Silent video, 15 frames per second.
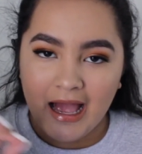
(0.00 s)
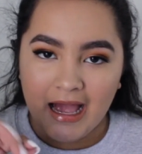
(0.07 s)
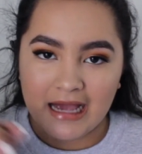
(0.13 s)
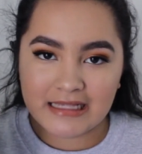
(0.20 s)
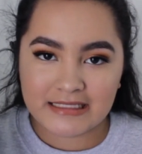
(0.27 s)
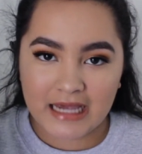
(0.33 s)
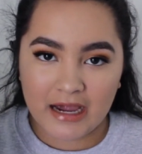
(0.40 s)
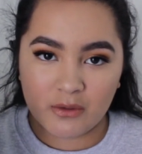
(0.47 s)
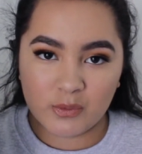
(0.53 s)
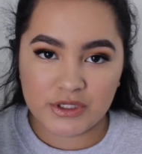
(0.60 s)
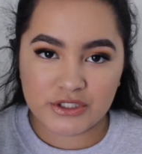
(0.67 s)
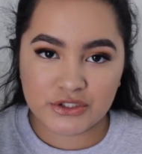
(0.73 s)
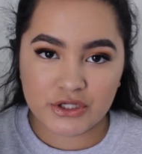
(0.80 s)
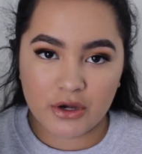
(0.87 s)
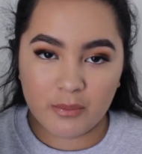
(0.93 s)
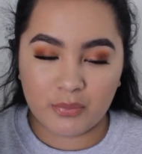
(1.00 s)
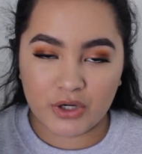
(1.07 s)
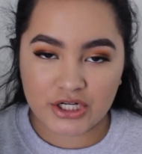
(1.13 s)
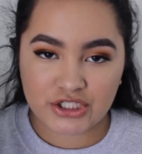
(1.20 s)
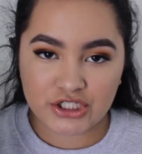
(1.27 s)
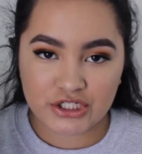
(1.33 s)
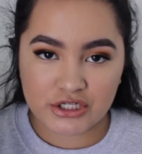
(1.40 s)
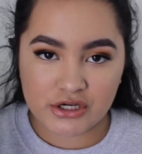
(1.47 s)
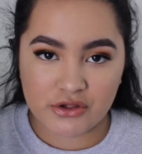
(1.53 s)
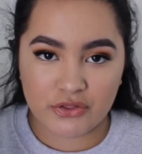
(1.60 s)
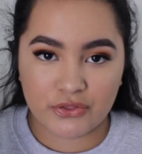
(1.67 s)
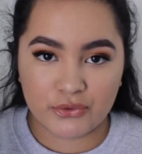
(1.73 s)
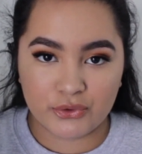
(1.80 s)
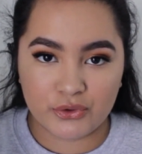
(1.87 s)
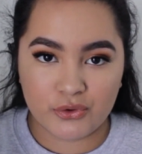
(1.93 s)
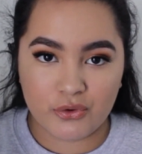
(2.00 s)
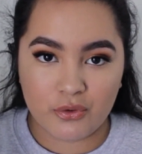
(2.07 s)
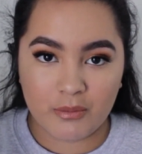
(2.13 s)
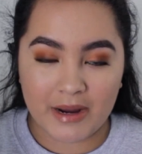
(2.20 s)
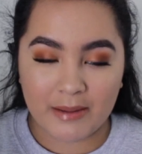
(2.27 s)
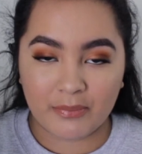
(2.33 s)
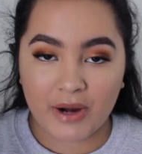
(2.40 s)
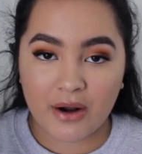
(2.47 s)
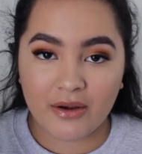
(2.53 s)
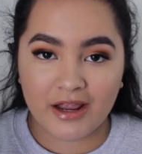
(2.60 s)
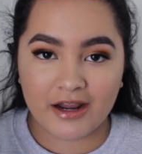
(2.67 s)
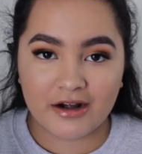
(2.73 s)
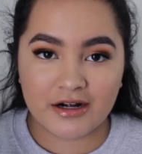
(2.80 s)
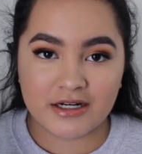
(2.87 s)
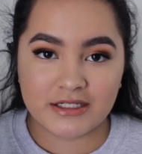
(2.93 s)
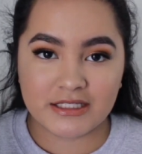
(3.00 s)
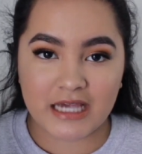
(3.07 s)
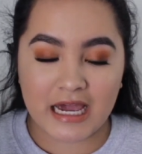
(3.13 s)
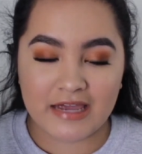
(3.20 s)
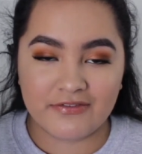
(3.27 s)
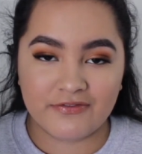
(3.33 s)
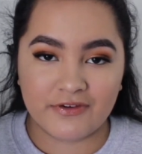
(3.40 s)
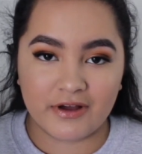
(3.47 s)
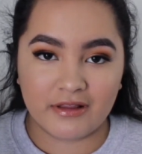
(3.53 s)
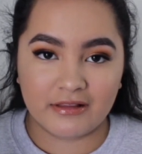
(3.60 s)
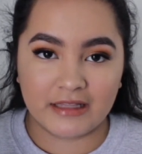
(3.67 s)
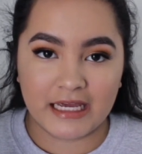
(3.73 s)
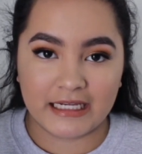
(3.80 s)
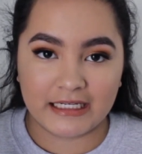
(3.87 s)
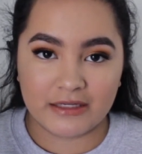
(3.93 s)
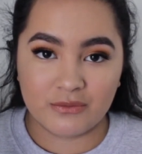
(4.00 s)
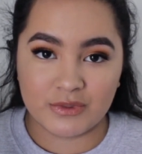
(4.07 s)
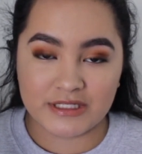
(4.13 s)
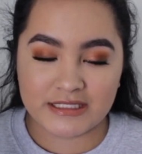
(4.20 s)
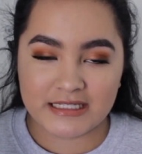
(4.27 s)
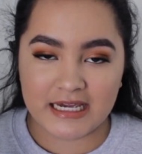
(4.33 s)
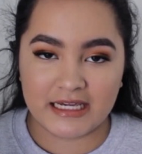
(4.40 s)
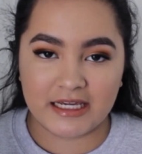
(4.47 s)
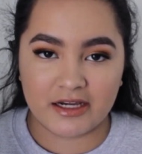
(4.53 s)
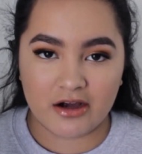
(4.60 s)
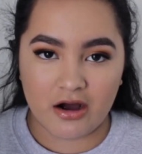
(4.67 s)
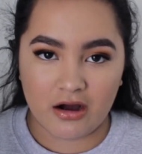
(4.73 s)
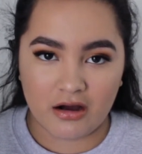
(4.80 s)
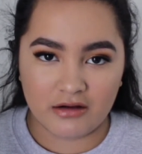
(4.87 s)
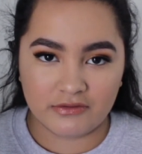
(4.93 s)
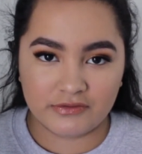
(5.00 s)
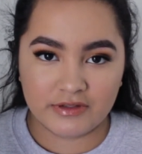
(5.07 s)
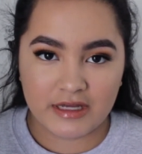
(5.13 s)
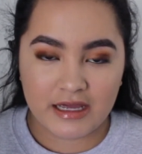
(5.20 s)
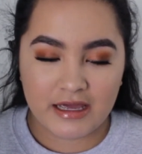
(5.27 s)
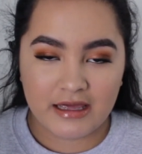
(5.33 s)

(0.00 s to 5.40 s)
as I was brushing through my brow hairs, I felt like it was taking off